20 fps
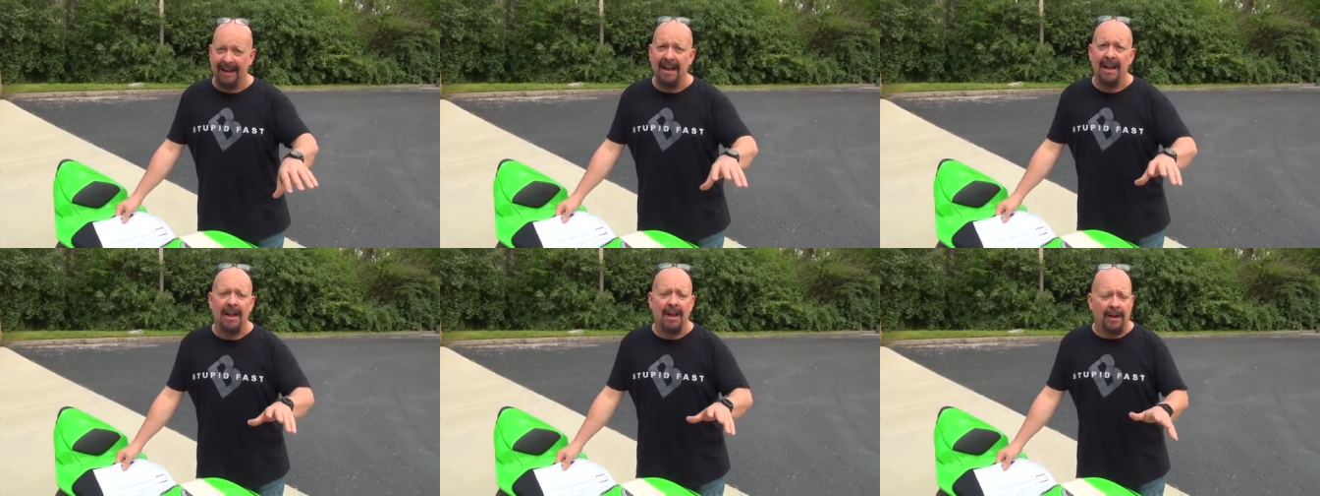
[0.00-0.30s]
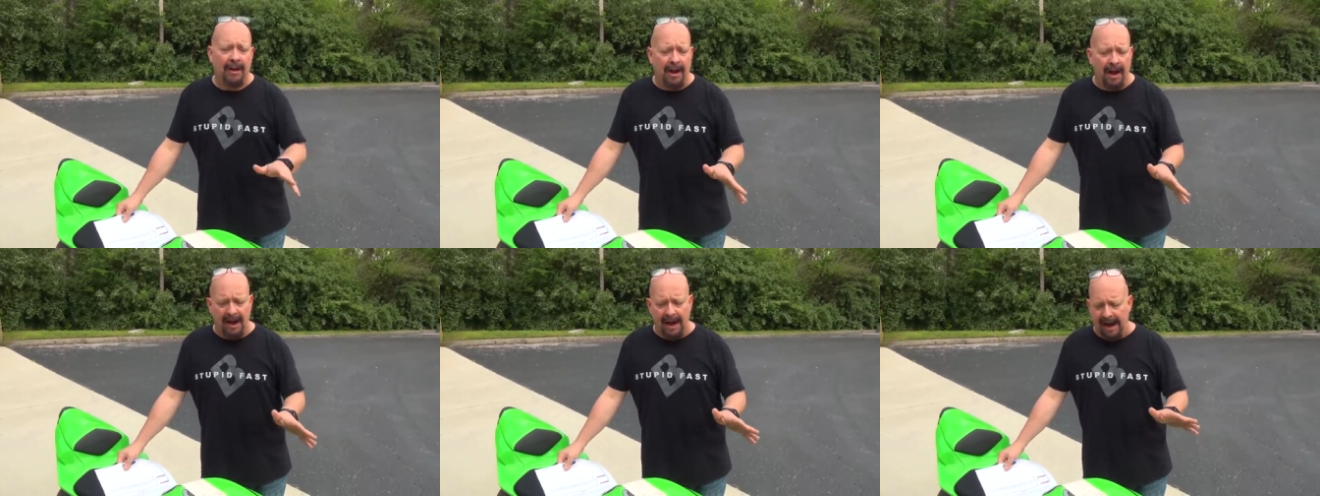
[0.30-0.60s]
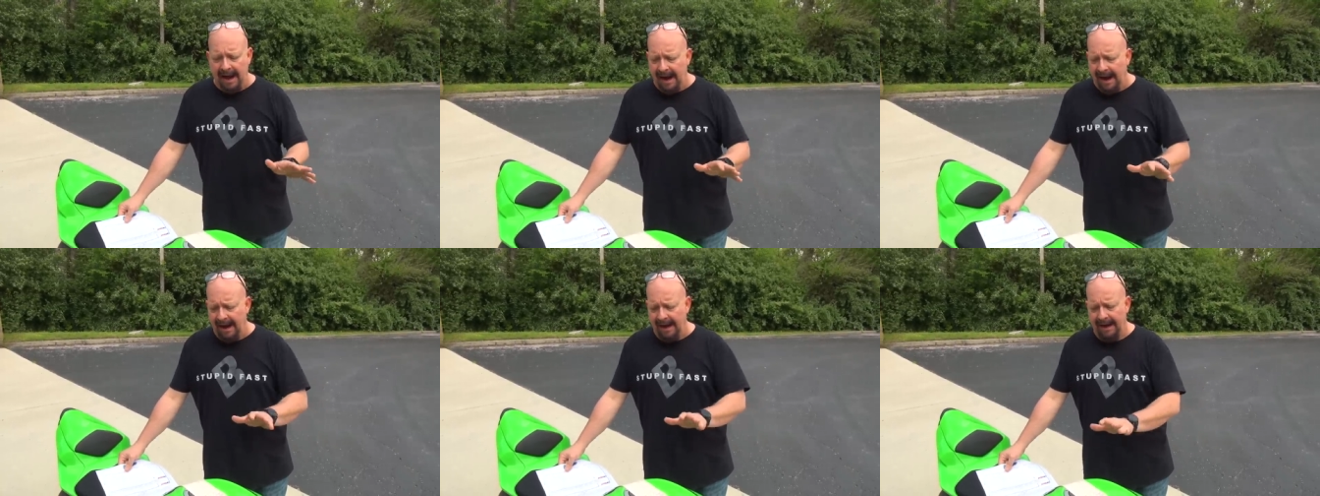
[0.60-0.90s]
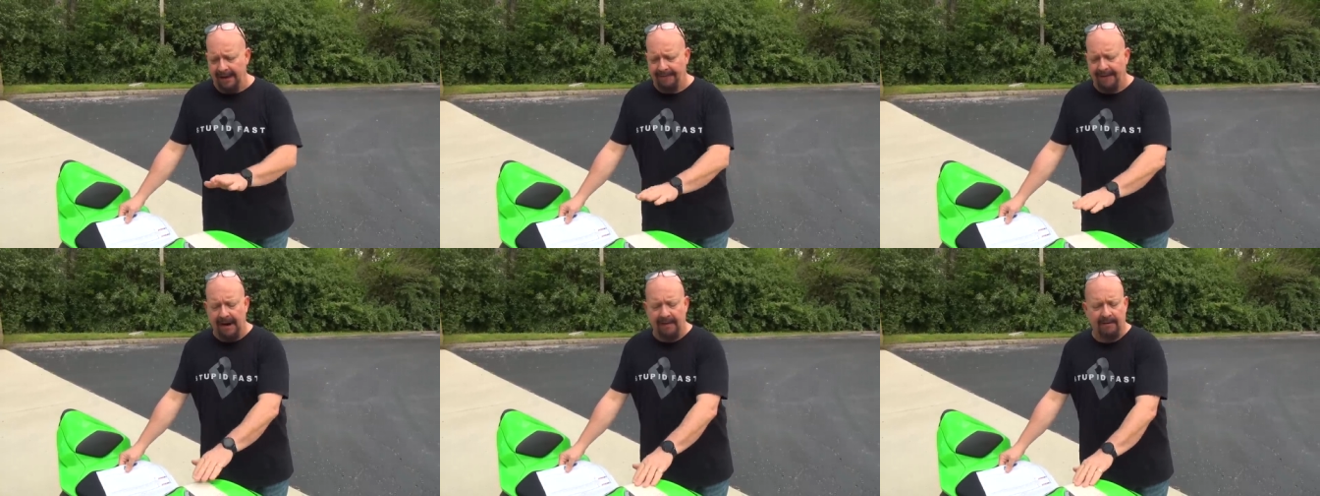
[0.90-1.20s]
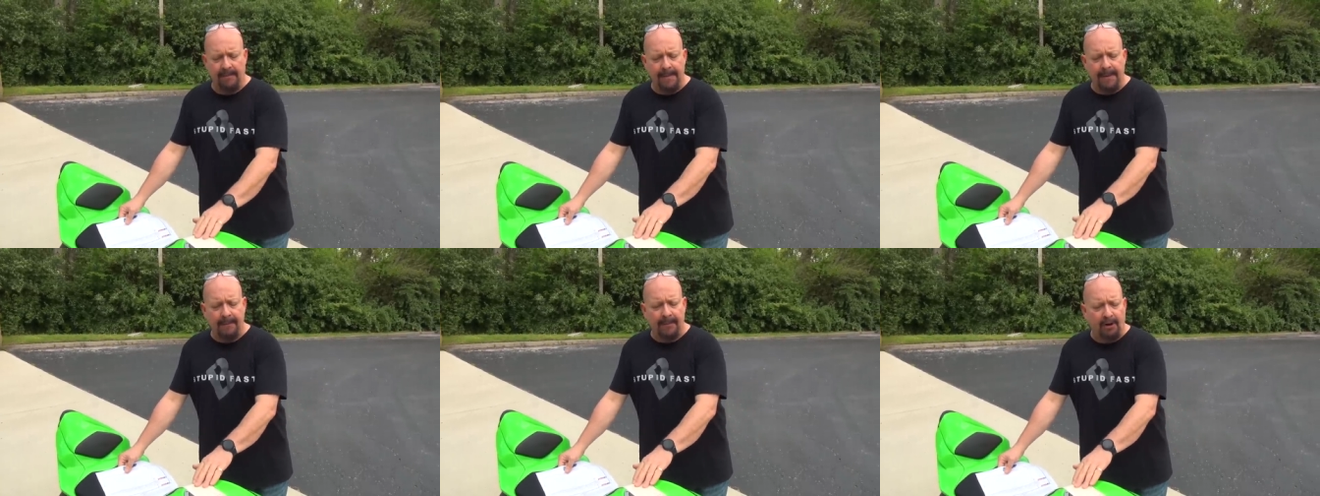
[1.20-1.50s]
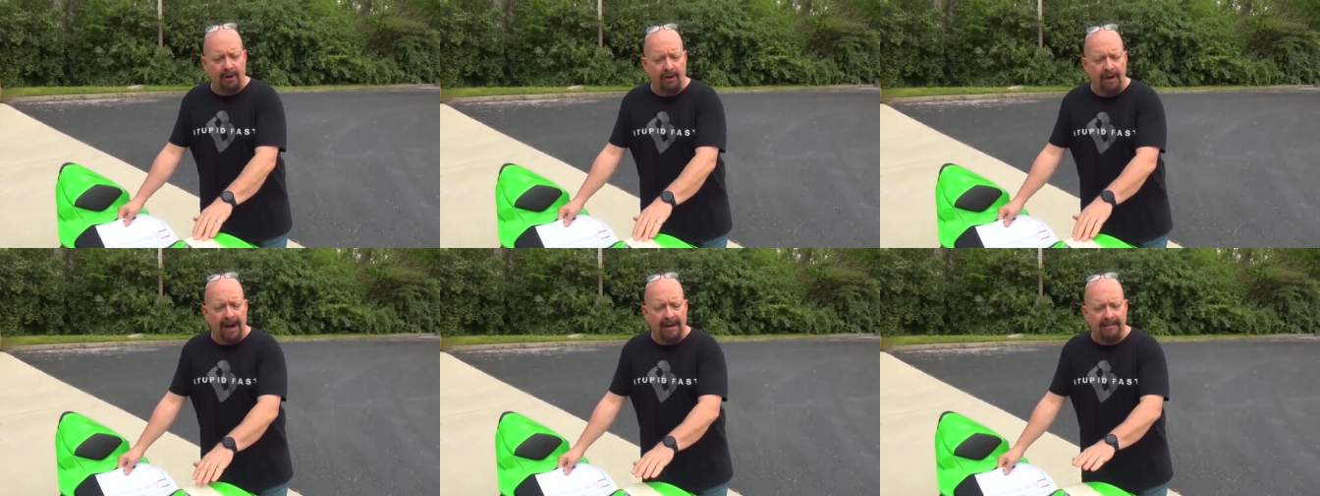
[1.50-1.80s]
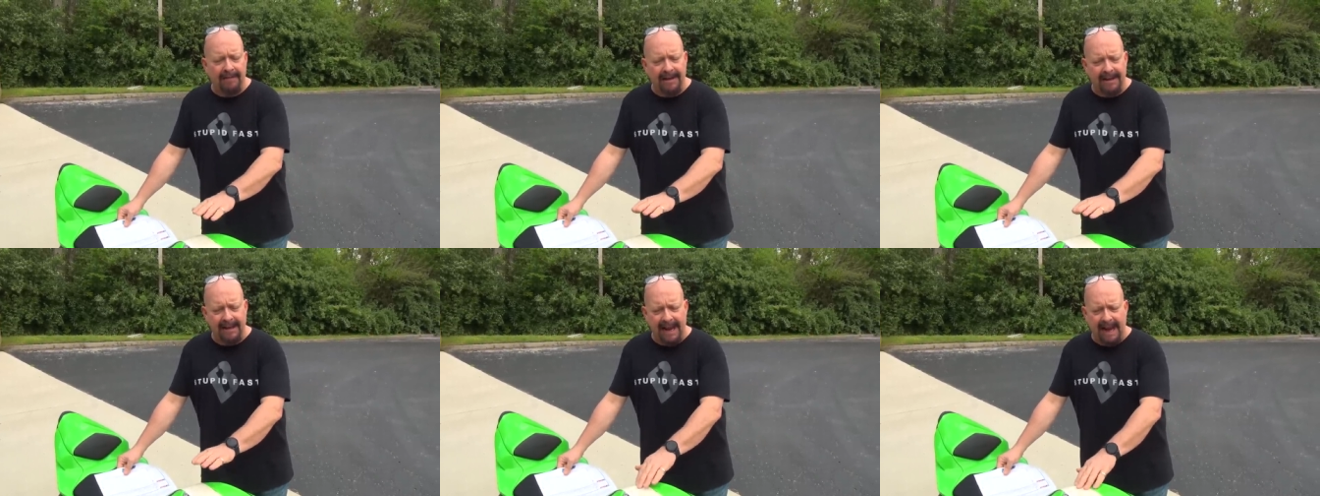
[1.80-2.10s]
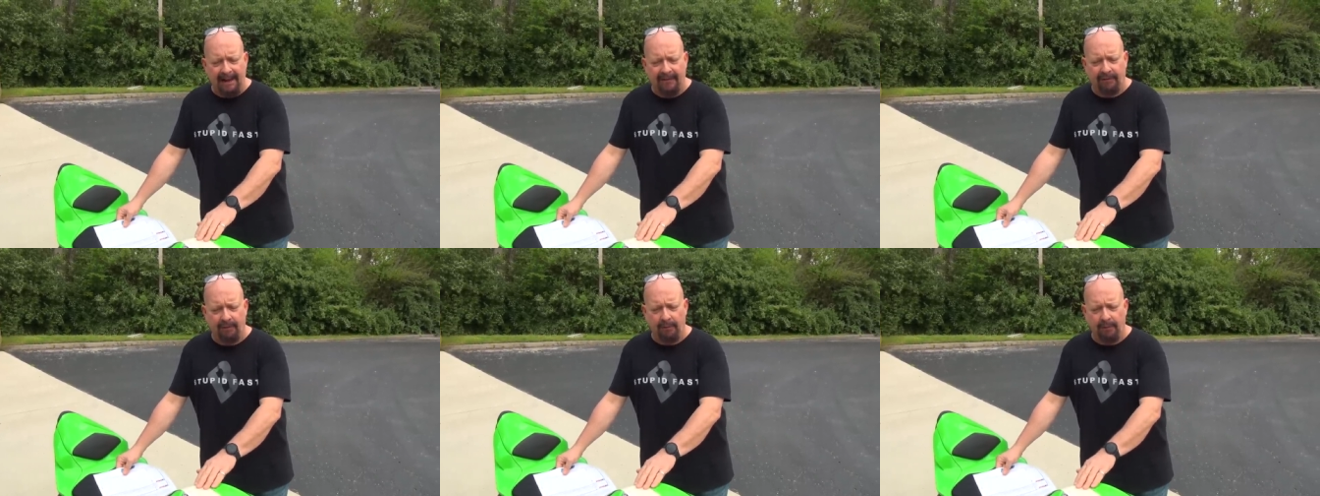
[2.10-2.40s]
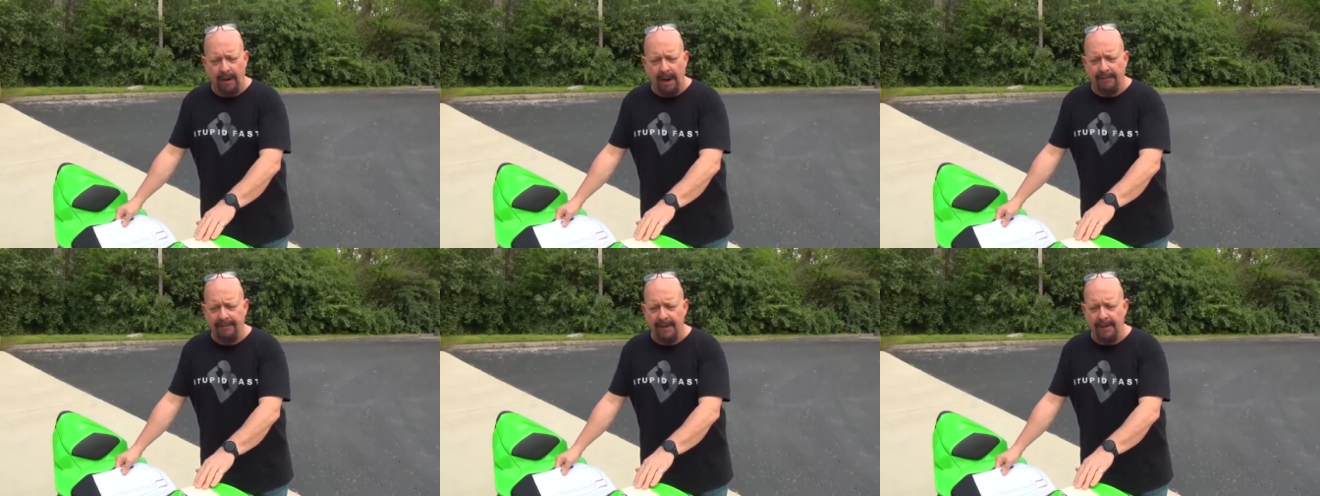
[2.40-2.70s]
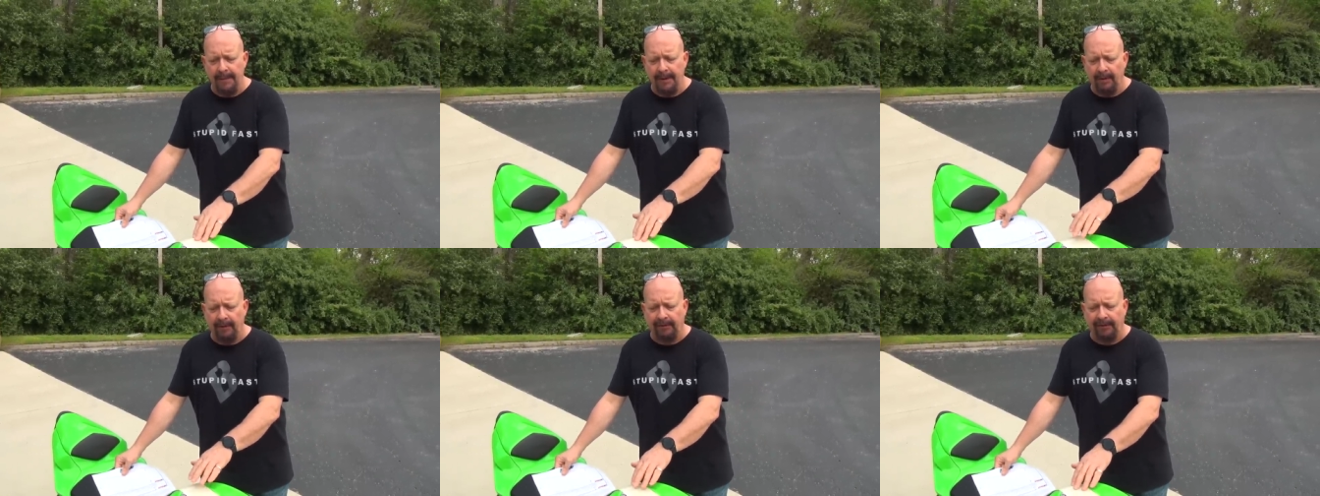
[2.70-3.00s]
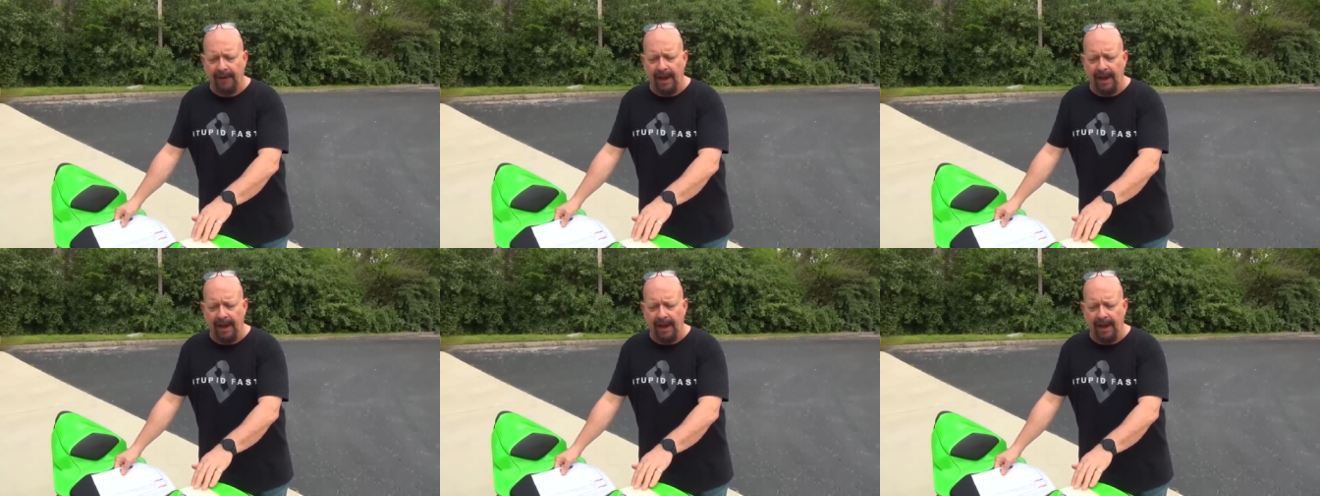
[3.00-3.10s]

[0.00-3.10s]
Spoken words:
If I remember correctly, the actual rev limiter